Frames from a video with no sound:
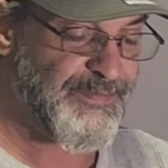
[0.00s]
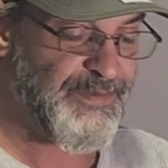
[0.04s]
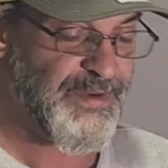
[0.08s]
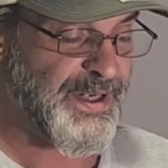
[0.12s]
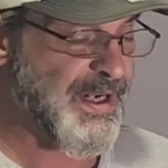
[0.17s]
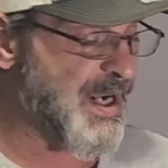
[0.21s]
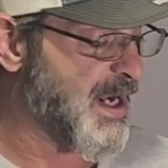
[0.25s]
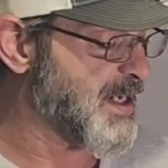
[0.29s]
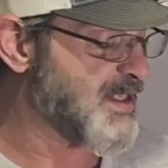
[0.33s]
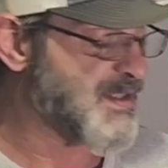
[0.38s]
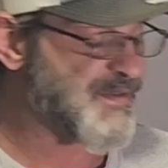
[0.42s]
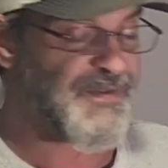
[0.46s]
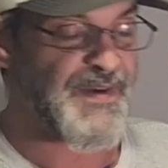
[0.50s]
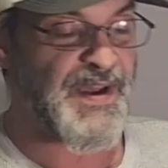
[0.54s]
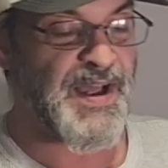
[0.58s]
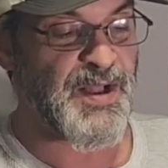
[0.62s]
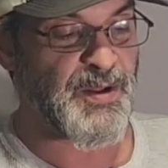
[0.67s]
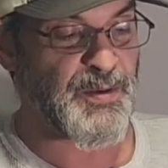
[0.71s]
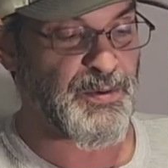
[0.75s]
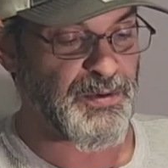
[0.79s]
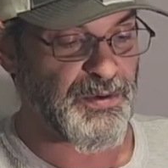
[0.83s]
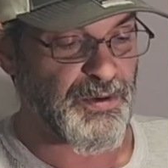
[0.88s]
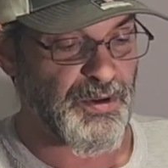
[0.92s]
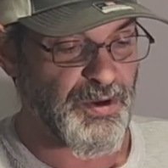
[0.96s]
If you guys
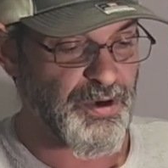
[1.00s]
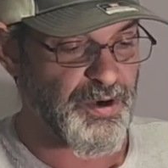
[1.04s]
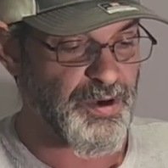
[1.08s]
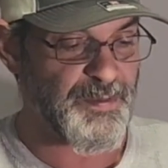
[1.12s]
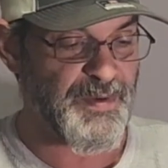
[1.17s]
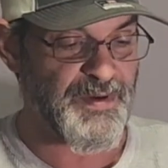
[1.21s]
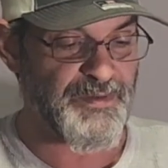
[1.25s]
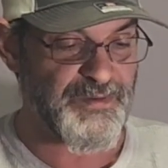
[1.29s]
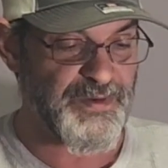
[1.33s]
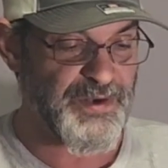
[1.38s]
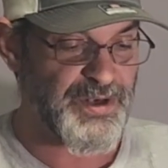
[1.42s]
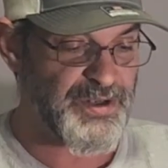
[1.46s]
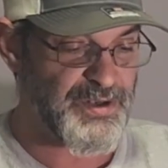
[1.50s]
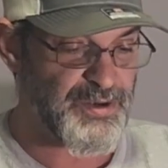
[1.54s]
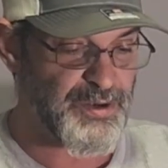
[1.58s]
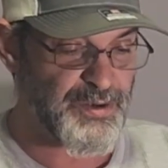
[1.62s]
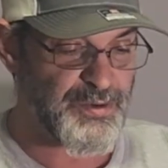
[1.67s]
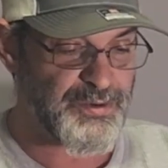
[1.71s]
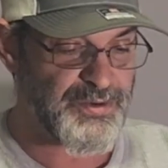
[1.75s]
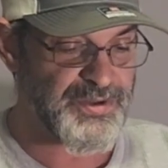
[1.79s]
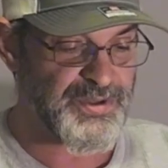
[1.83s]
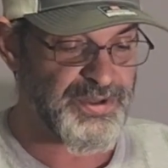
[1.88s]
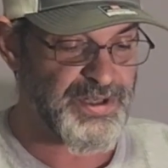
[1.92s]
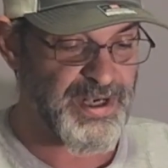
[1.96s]
follow along on my
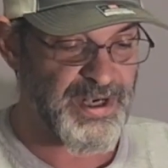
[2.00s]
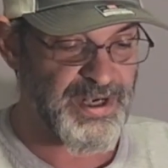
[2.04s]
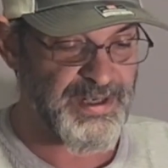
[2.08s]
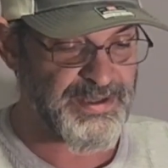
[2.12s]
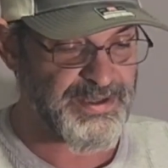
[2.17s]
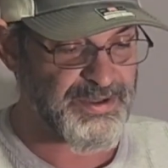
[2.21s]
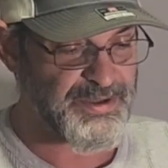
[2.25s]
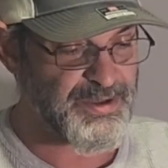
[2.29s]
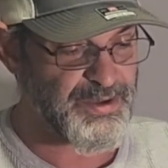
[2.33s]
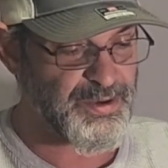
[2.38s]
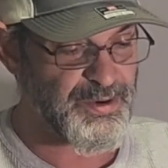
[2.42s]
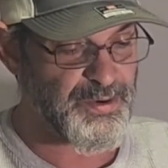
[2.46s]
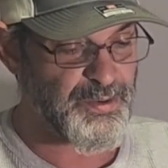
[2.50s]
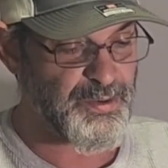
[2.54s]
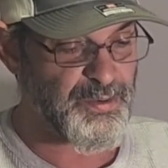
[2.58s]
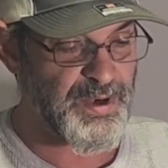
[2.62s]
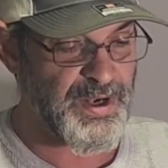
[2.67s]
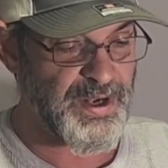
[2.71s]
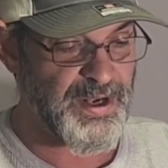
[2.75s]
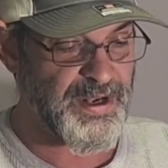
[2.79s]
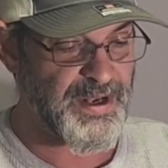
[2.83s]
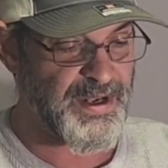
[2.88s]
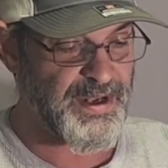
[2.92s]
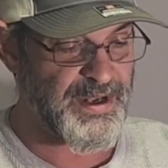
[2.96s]
videos, you guys know
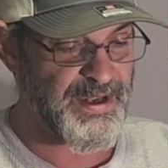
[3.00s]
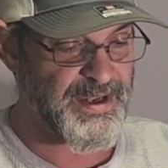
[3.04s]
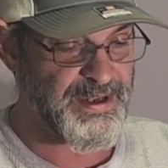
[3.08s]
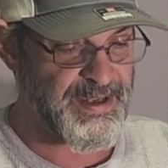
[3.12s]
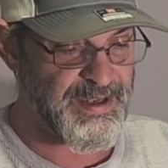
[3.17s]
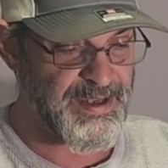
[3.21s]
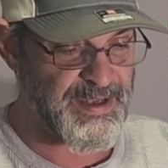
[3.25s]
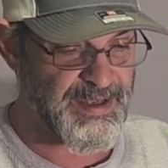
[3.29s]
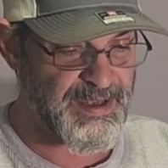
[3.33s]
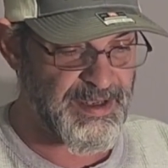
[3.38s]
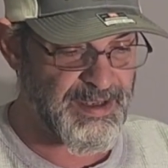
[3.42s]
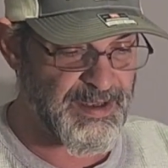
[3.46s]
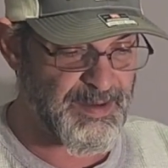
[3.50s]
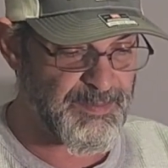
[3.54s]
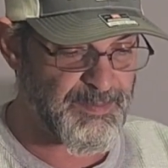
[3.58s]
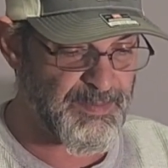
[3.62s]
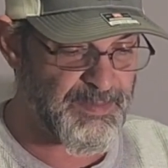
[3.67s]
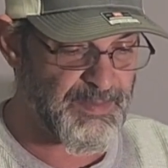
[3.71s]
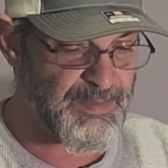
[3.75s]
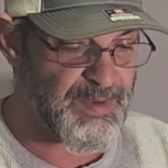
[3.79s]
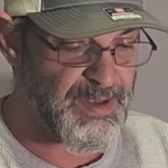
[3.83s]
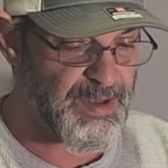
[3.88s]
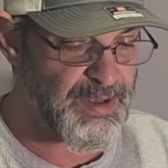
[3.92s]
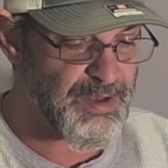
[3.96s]
I
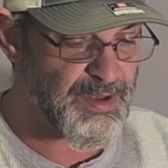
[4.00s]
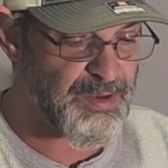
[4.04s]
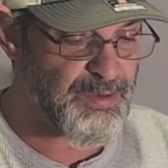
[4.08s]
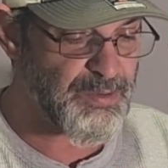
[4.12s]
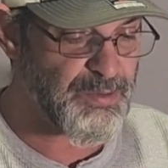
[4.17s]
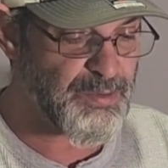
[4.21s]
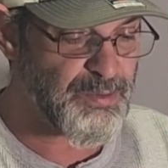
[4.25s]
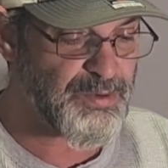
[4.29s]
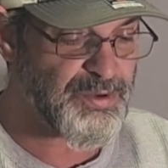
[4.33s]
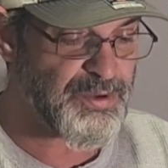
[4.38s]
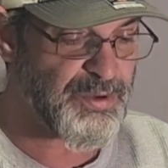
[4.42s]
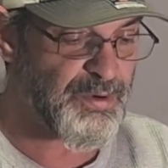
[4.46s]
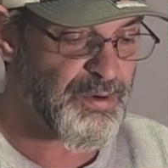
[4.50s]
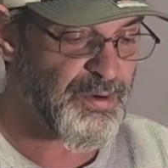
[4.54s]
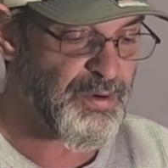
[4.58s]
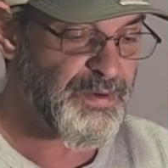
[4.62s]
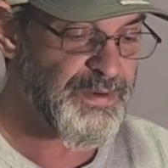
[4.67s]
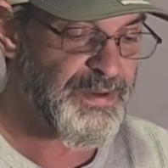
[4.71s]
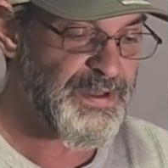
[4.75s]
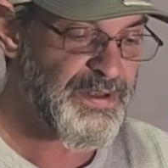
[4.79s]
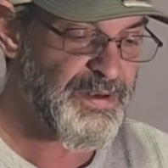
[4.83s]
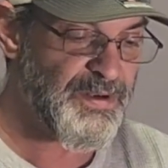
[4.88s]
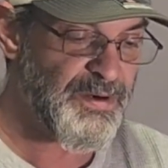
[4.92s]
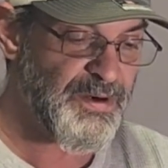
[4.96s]
am huge
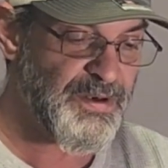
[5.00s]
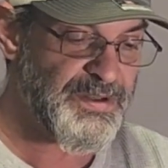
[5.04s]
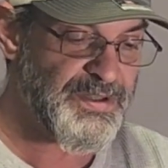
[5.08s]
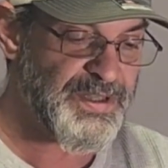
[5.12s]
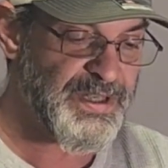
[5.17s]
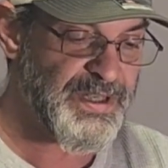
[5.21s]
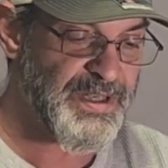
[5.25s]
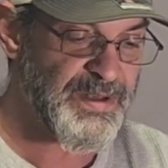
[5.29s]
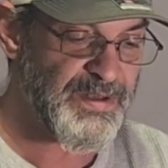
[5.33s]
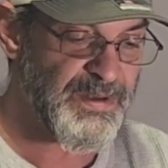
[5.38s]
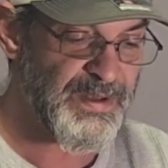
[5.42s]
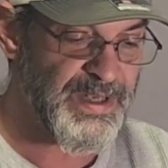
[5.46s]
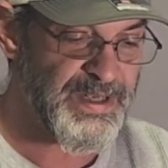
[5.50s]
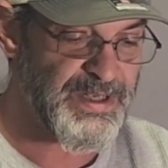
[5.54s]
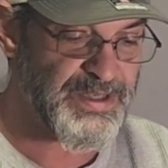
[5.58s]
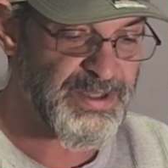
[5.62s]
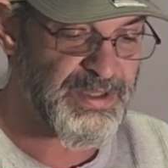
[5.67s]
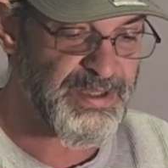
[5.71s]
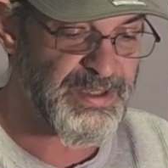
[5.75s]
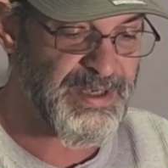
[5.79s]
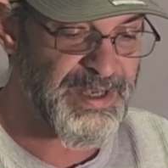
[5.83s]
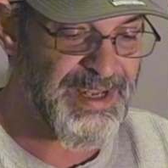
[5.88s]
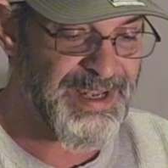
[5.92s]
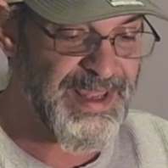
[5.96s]
on the
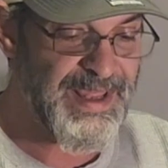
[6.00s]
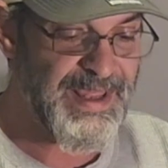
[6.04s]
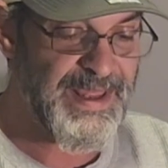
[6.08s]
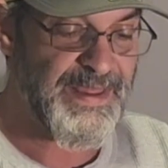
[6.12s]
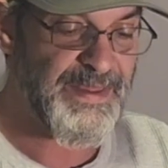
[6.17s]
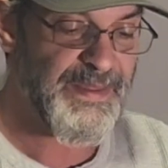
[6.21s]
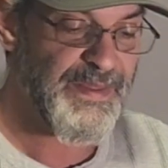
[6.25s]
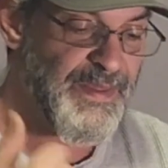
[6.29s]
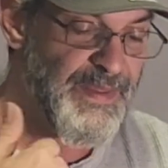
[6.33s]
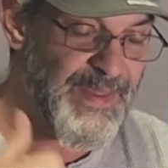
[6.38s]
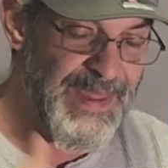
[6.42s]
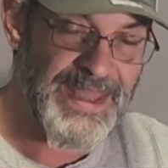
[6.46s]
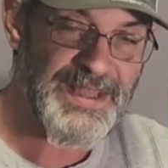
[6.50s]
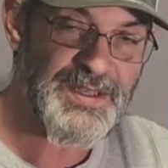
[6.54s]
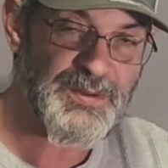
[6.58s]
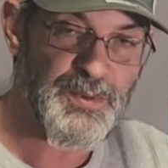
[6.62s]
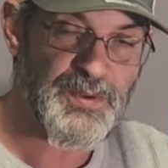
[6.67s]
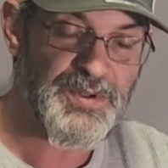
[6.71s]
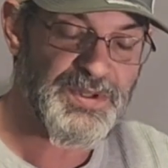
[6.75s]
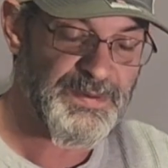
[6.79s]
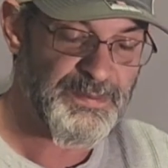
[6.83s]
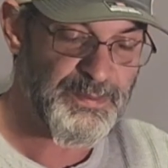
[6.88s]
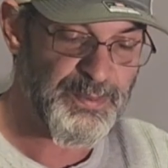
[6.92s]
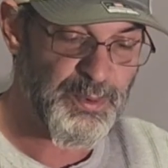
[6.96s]
articulation. That's
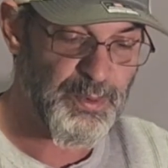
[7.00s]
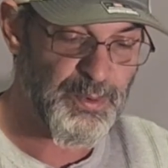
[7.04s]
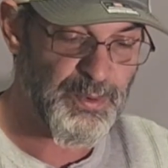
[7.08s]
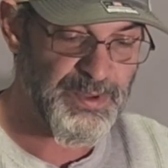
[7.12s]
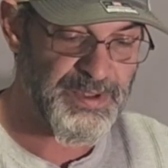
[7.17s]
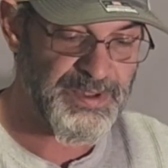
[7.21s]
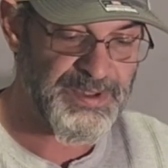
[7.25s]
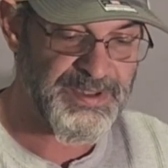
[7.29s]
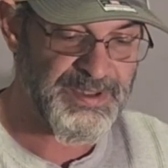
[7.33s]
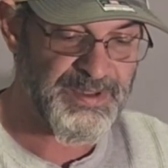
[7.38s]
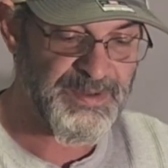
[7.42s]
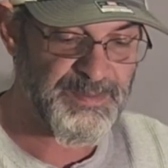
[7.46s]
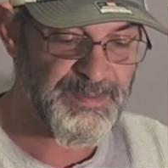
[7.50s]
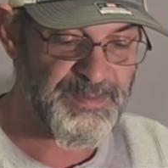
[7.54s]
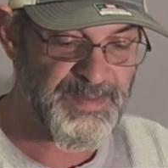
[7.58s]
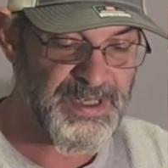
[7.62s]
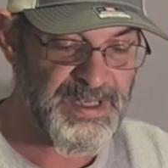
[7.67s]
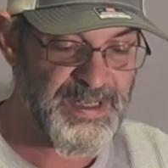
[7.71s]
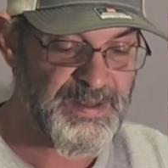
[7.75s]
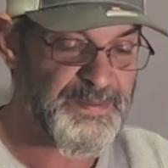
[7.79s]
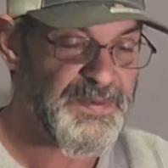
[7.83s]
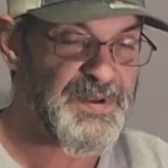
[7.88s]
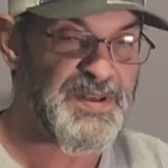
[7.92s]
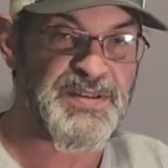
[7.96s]
what's important to
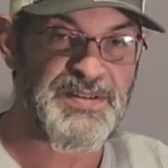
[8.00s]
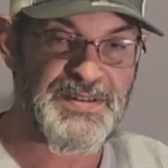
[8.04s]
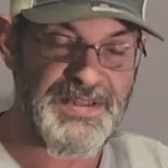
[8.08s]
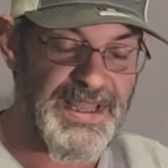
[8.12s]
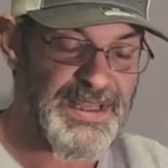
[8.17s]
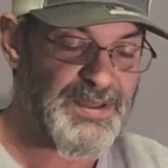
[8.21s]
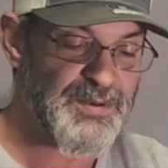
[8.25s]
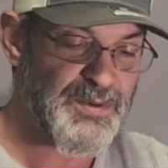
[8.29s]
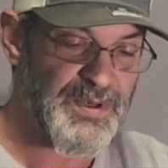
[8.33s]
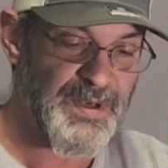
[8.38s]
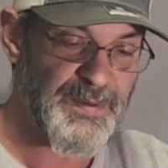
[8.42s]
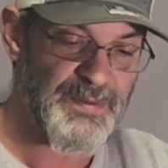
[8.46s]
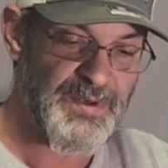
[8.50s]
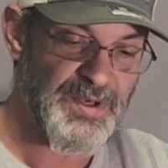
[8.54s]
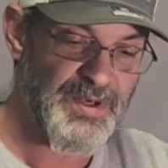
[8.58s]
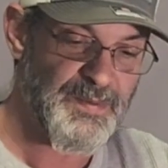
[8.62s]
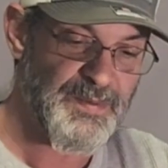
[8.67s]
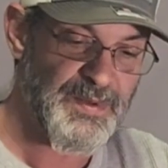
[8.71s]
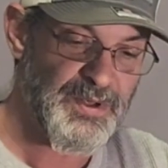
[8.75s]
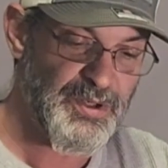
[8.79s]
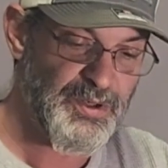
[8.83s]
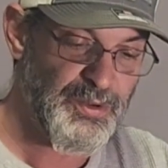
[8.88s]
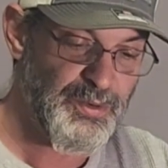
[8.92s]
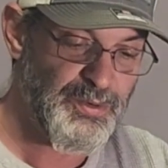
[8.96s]
me because that's what I'm going to
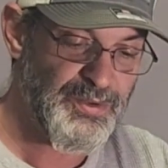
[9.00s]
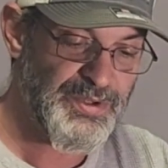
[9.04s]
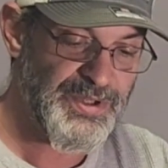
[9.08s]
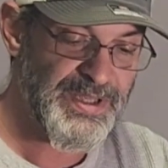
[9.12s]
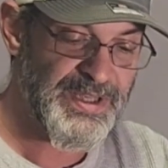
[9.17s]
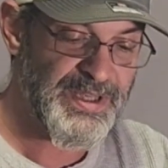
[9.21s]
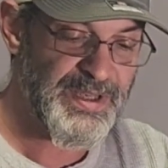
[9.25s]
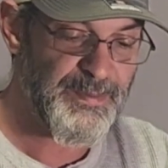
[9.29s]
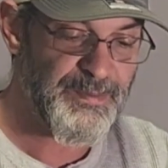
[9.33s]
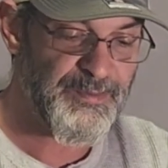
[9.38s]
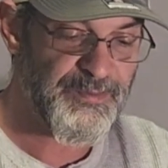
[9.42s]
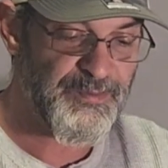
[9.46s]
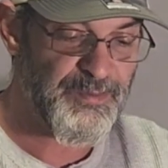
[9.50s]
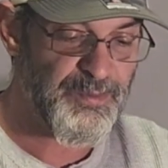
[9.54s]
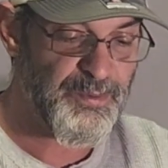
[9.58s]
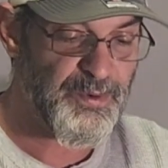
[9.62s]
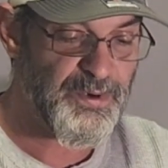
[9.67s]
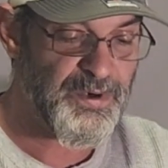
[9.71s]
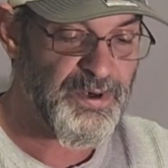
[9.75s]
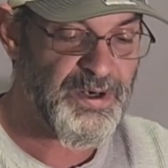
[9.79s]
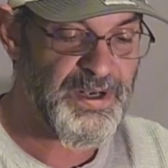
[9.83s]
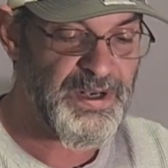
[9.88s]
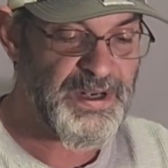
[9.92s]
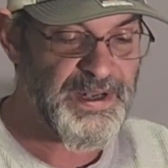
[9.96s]
be using them
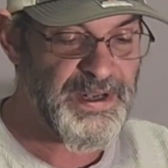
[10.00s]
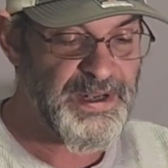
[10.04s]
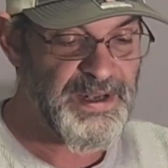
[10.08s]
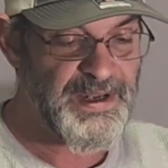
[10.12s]
for.